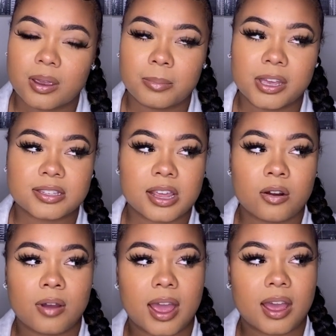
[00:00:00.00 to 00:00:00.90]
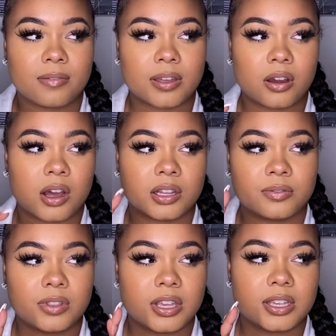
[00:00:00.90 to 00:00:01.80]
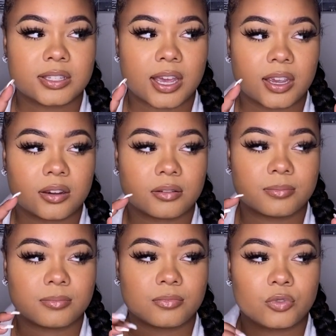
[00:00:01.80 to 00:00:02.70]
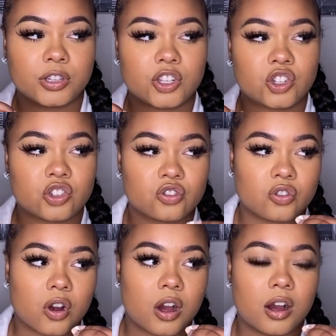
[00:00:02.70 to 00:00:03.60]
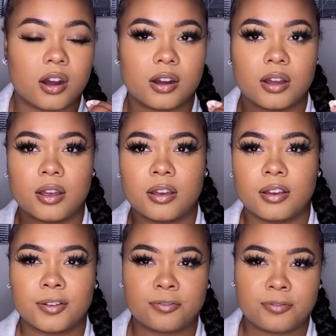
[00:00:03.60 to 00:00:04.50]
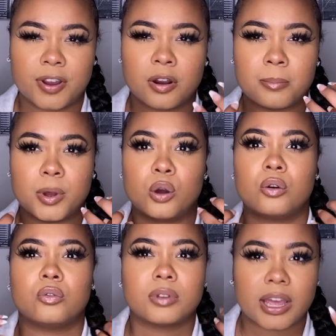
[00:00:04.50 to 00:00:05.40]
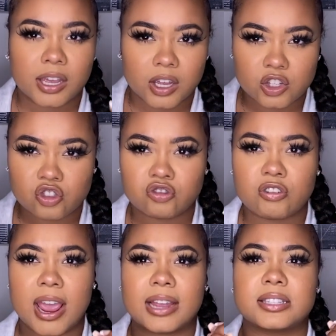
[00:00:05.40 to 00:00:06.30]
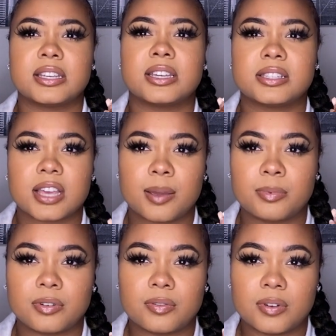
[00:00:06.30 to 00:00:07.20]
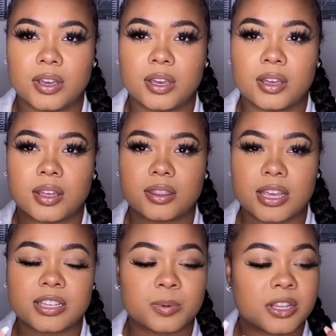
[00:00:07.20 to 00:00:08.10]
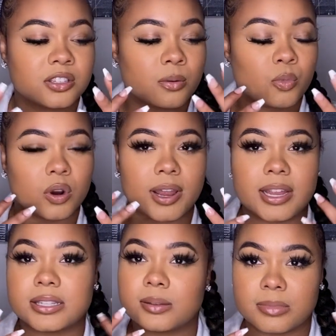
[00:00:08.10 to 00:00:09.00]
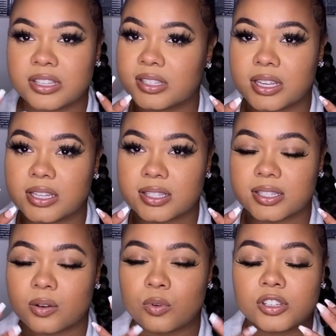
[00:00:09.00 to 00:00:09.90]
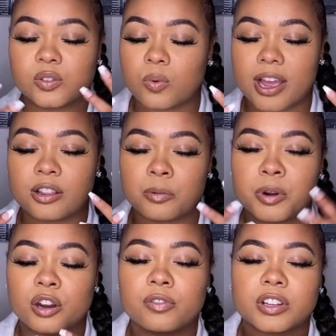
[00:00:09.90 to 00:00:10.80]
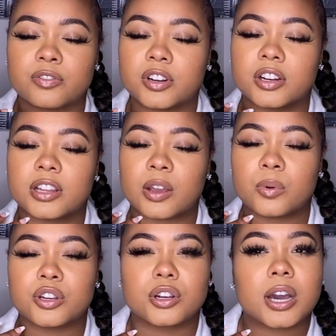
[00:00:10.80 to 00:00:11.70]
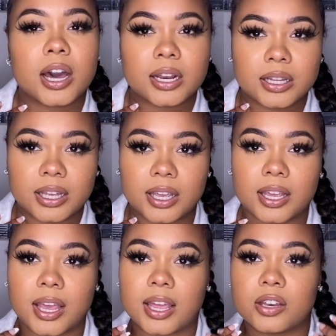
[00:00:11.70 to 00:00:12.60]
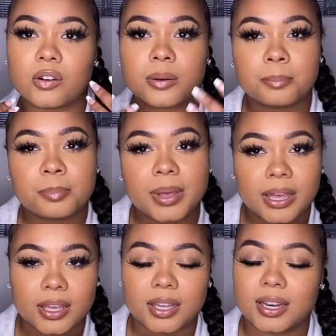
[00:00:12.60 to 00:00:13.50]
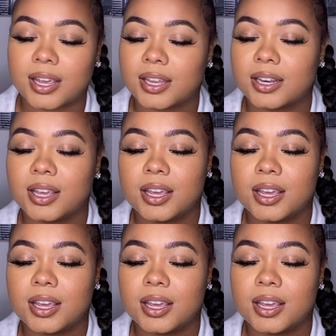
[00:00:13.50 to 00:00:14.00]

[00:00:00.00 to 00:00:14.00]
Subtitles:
because they don't have like all of these like really strong pheromone, like attracting type of things, but these are more intimate scents, which is why they're perfect for like when you're cuddling and you're in bed, and